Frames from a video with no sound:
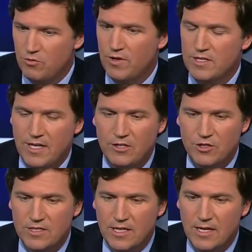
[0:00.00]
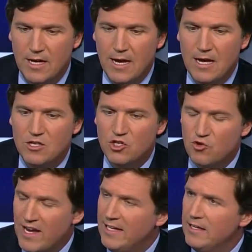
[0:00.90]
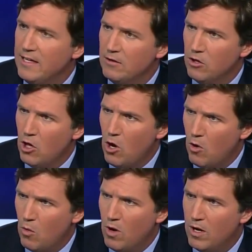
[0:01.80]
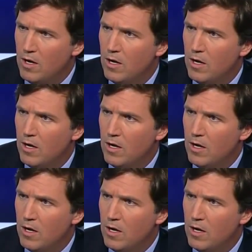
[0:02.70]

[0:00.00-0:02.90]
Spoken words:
you run this agency, strikingly low